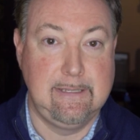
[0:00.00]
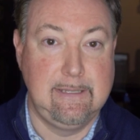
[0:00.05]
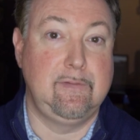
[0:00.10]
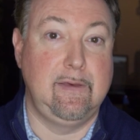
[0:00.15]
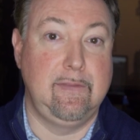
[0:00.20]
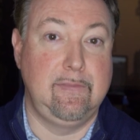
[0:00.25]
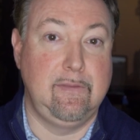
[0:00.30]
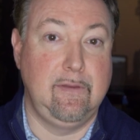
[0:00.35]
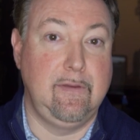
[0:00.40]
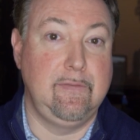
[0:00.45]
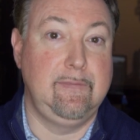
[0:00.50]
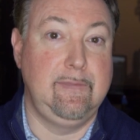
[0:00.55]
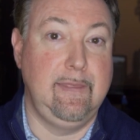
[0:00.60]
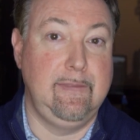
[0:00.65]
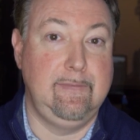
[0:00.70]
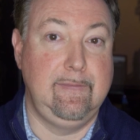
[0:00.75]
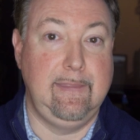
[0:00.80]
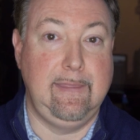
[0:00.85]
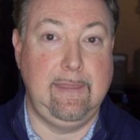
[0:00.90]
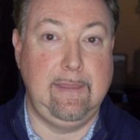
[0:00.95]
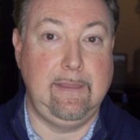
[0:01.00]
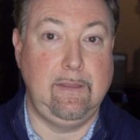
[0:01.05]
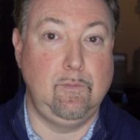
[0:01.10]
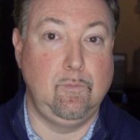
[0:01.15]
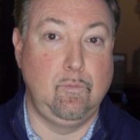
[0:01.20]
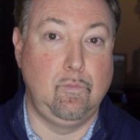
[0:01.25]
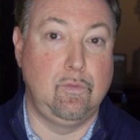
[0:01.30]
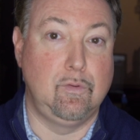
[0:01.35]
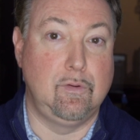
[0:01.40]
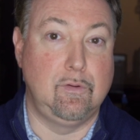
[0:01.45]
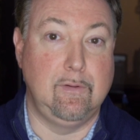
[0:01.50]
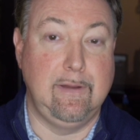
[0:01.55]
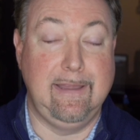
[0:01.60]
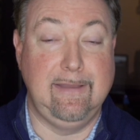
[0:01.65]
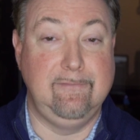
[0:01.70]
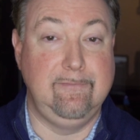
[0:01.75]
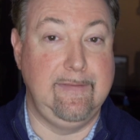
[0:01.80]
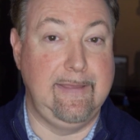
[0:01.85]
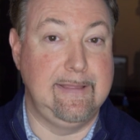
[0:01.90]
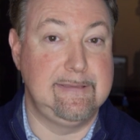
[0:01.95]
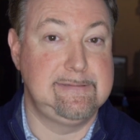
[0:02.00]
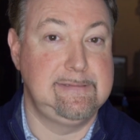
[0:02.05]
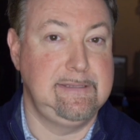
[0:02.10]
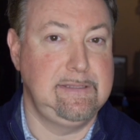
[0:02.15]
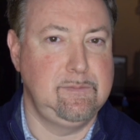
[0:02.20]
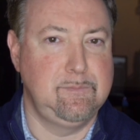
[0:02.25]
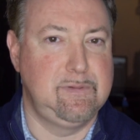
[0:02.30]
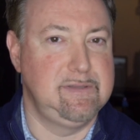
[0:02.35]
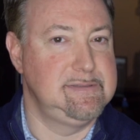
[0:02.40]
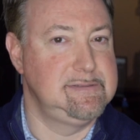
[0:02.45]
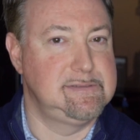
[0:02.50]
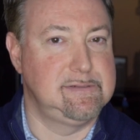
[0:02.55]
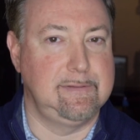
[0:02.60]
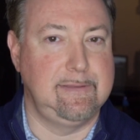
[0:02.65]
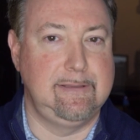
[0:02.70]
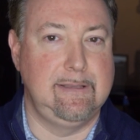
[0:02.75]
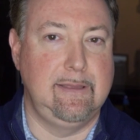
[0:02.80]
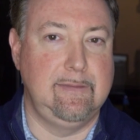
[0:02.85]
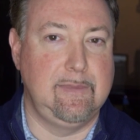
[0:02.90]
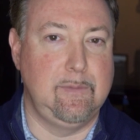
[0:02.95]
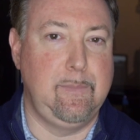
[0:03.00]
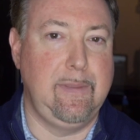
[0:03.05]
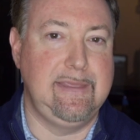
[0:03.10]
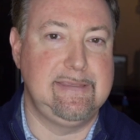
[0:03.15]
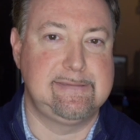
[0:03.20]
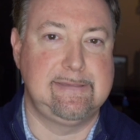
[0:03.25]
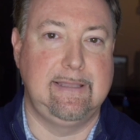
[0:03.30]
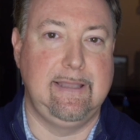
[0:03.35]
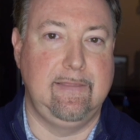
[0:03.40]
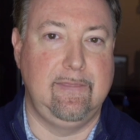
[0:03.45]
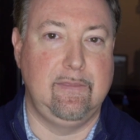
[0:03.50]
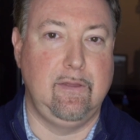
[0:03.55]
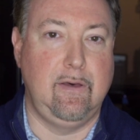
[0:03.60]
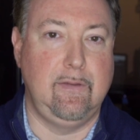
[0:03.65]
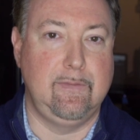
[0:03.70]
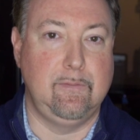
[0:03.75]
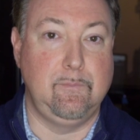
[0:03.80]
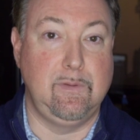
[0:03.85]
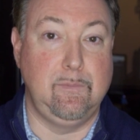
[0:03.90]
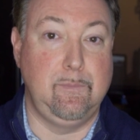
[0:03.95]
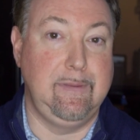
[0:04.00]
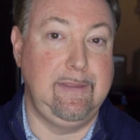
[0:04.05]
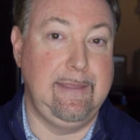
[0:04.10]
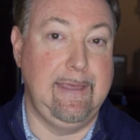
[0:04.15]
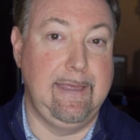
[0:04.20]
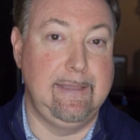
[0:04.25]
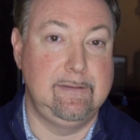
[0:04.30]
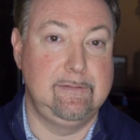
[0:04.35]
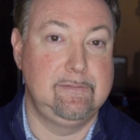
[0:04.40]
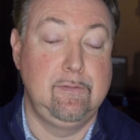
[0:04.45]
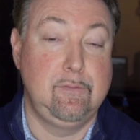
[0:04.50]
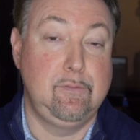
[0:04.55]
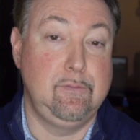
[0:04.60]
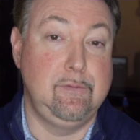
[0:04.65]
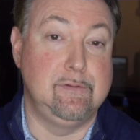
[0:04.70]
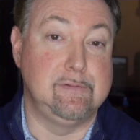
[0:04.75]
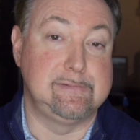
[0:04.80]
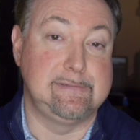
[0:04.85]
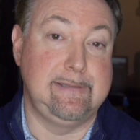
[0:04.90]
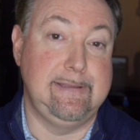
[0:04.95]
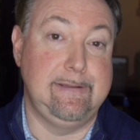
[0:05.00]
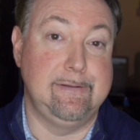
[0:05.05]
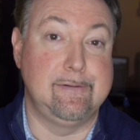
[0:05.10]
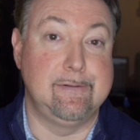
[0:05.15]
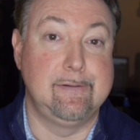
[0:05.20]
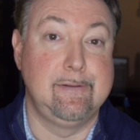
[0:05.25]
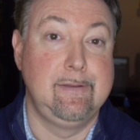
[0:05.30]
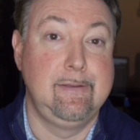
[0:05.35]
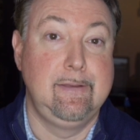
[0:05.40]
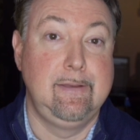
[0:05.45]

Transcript: I thought that they were advancing, but certainly not at the pace that I thought that we'd be at 2 years later.